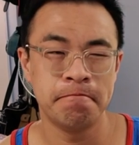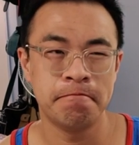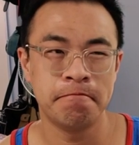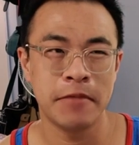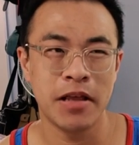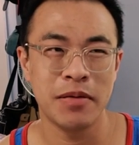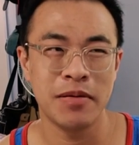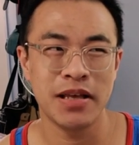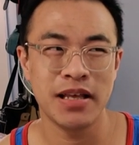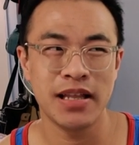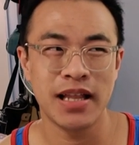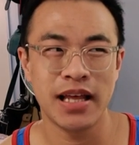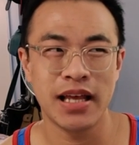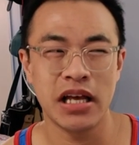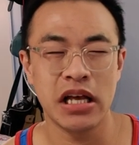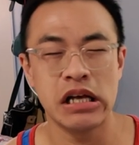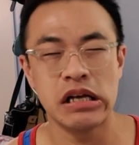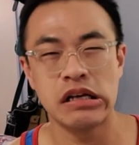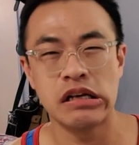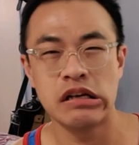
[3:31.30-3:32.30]
maybe
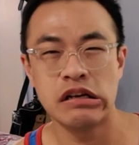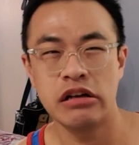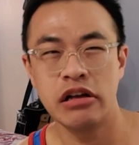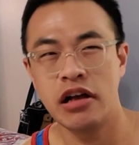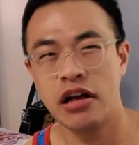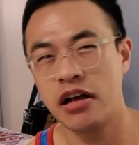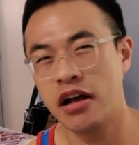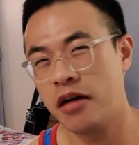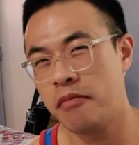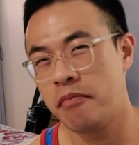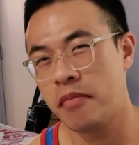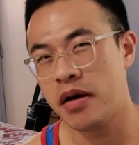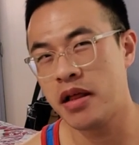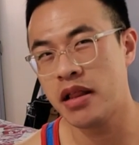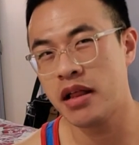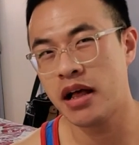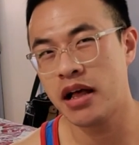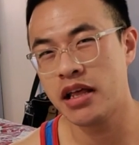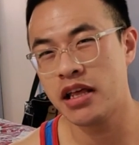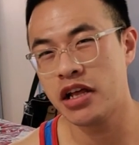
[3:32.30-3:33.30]
a
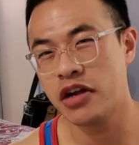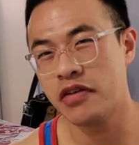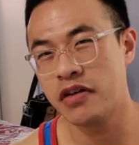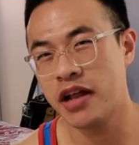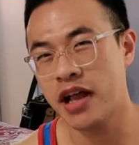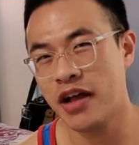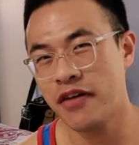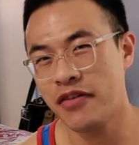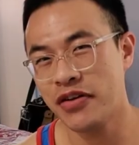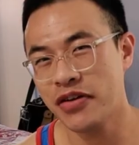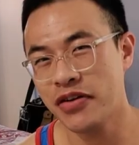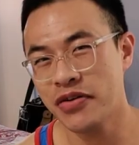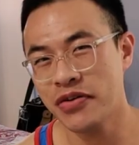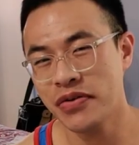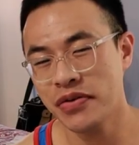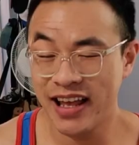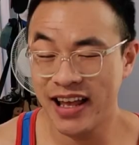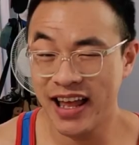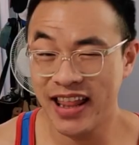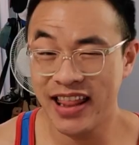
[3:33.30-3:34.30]
month, a year and a half ago.
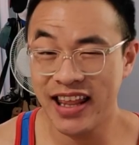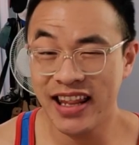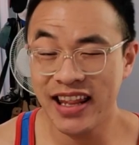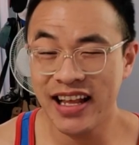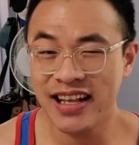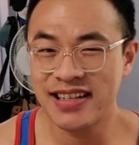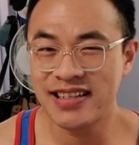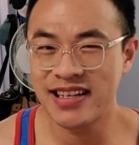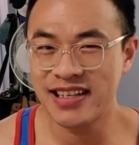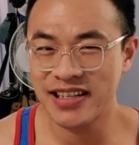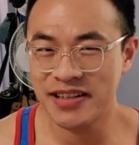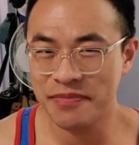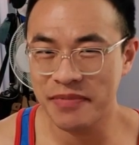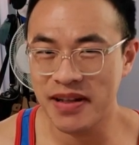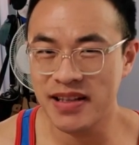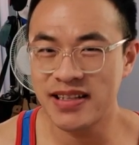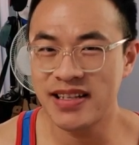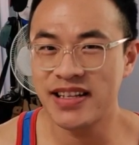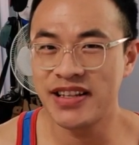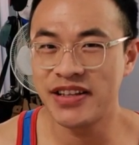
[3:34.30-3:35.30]
And then 6
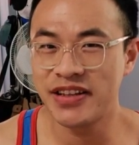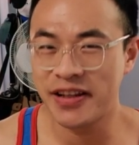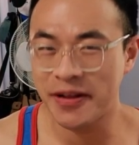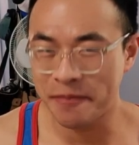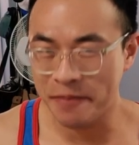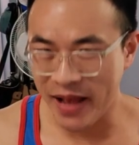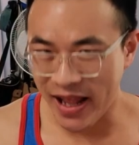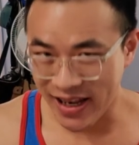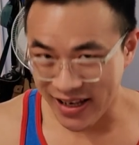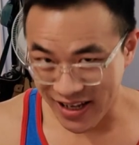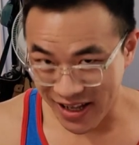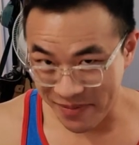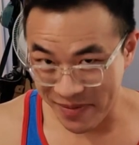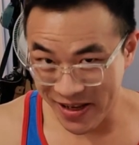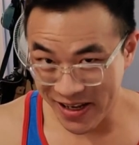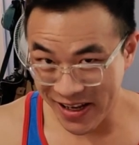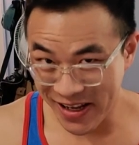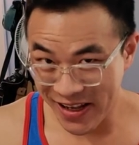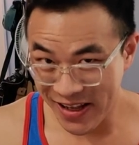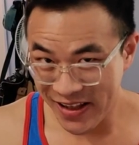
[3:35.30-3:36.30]
months into the
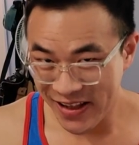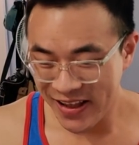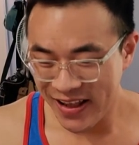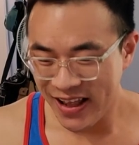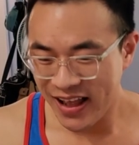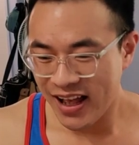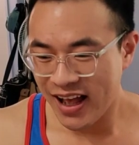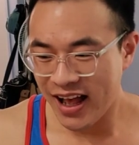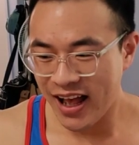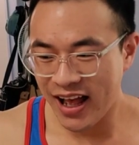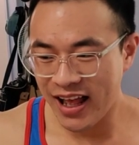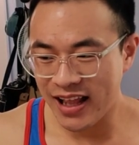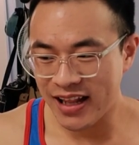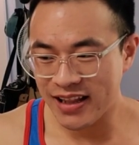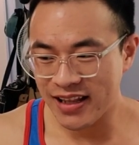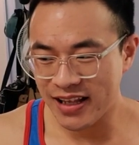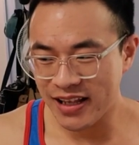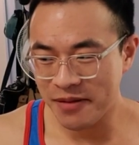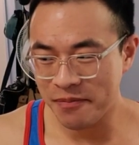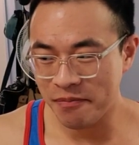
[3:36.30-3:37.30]
pandemic, I
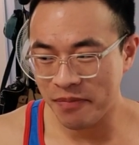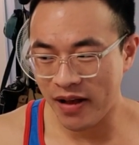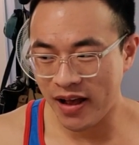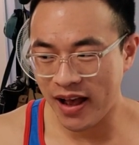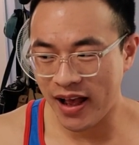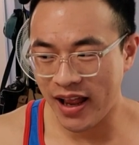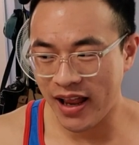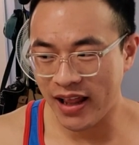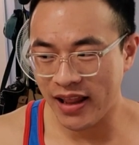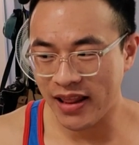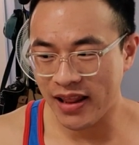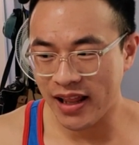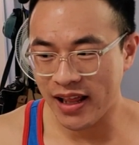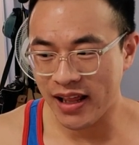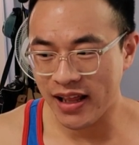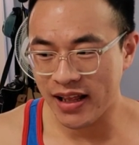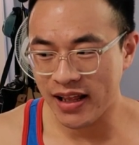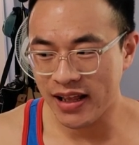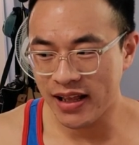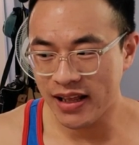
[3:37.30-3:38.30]
did
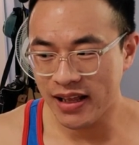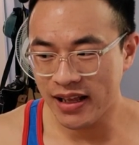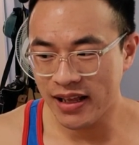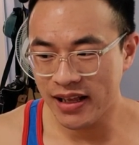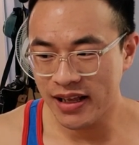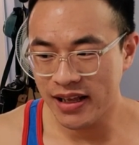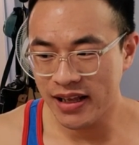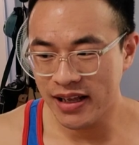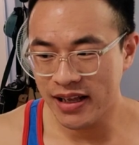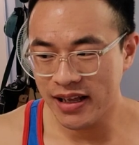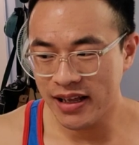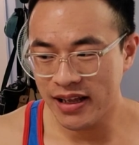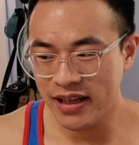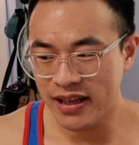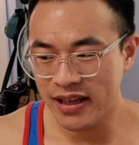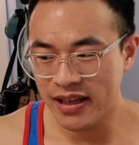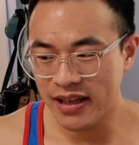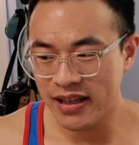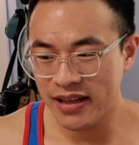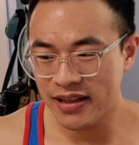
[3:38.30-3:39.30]
buy
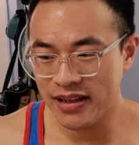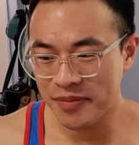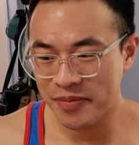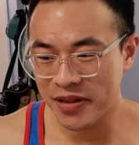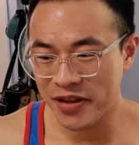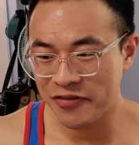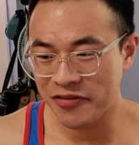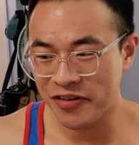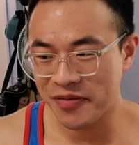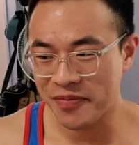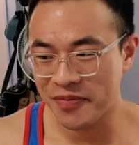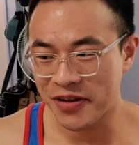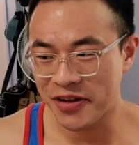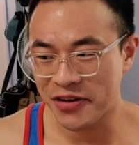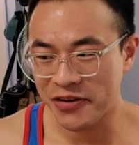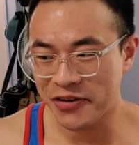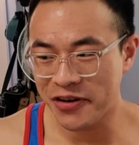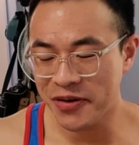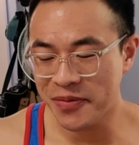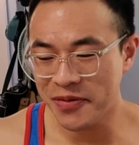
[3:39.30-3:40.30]
something from
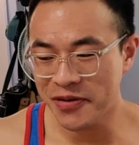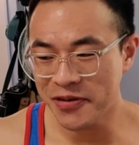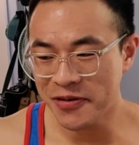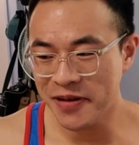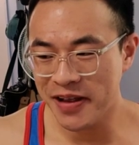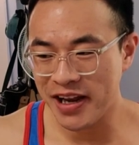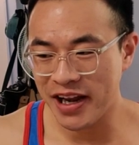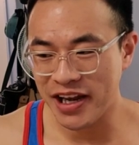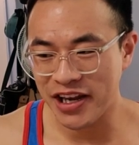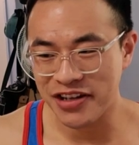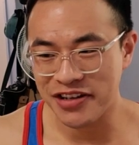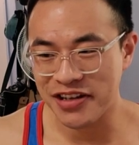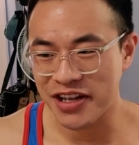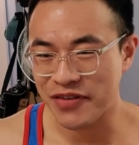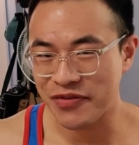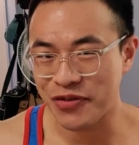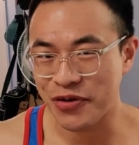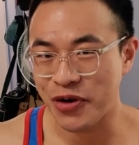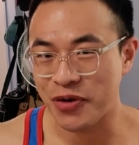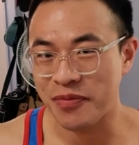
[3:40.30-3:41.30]
Under Armour, and I just
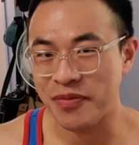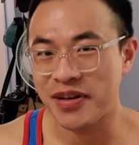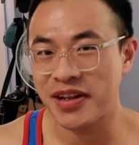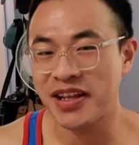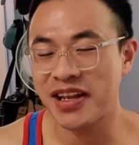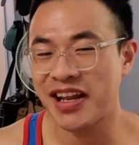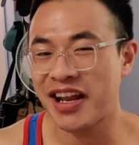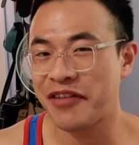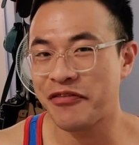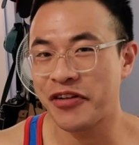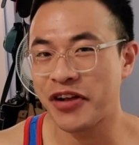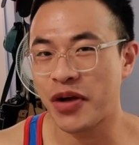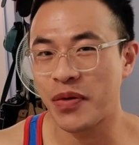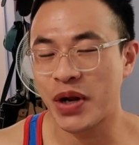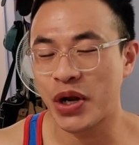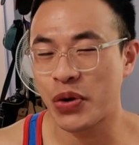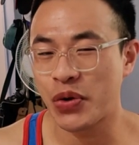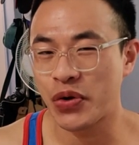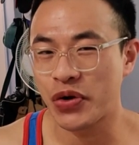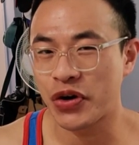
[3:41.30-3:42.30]
never opened it, and I forgot
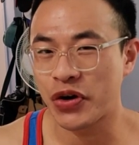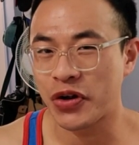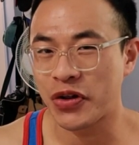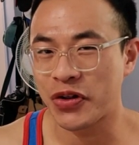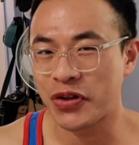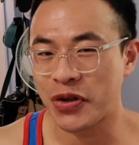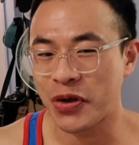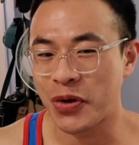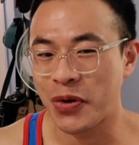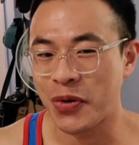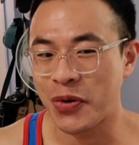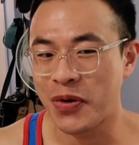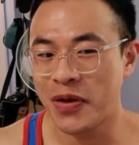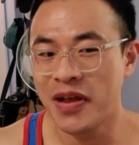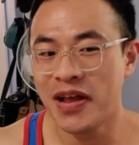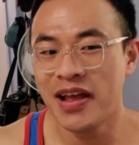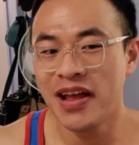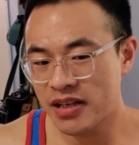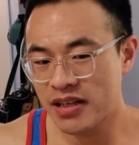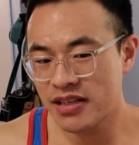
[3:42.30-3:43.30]
what I ordered. So
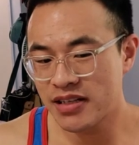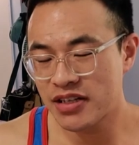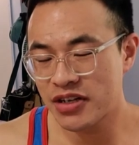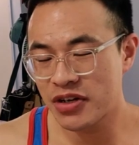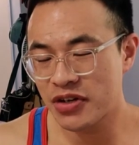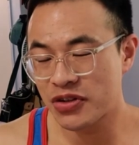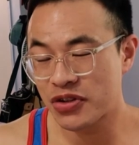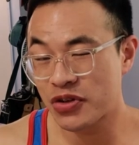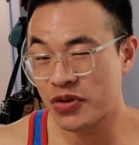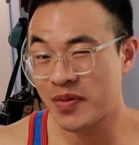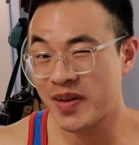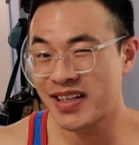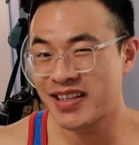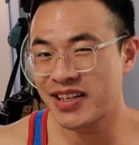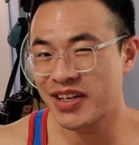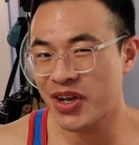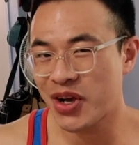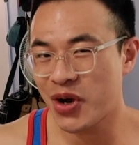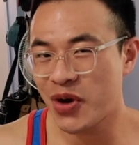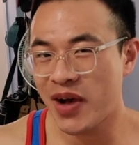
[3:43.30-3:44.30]
3 weeks
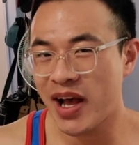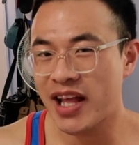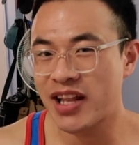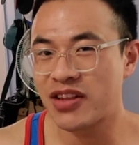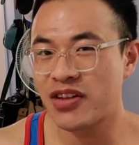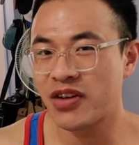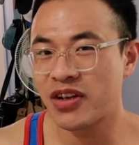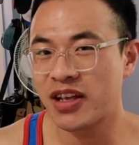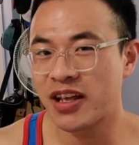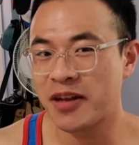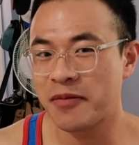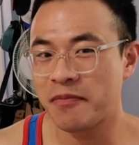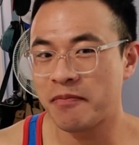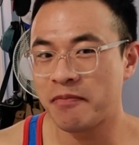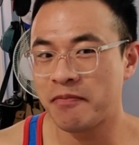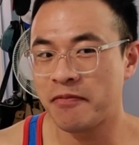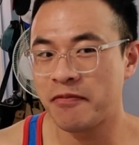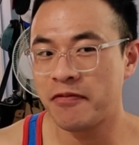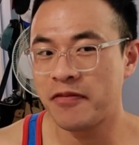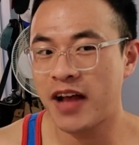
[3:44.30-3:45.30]
ago, I took it
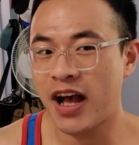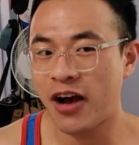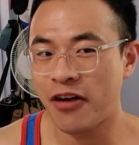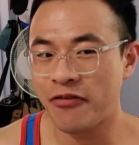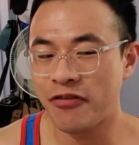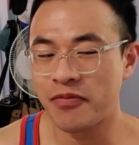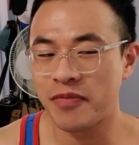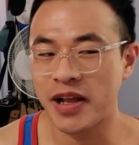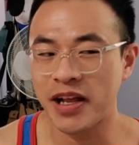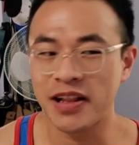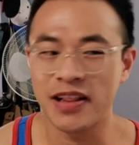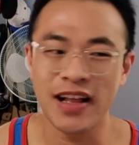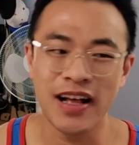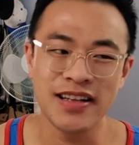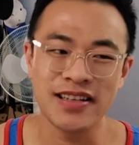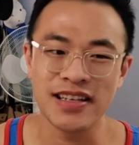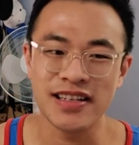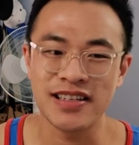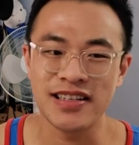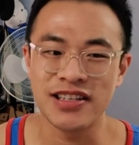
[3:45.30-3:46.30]
out from my
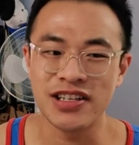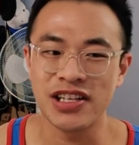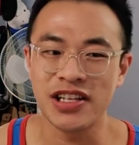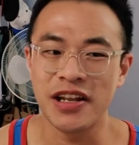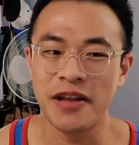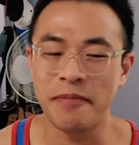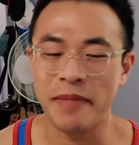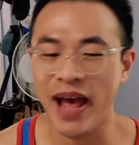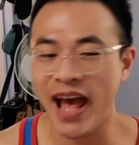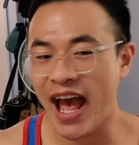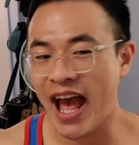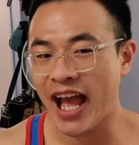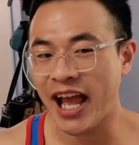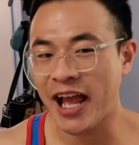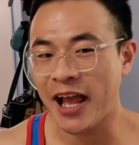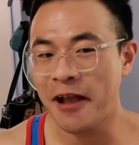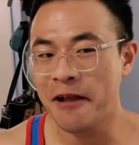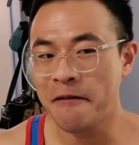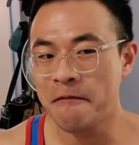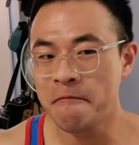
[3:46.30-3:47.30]
closet, still in the
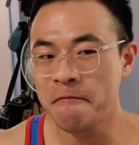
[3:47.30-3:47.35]
bag.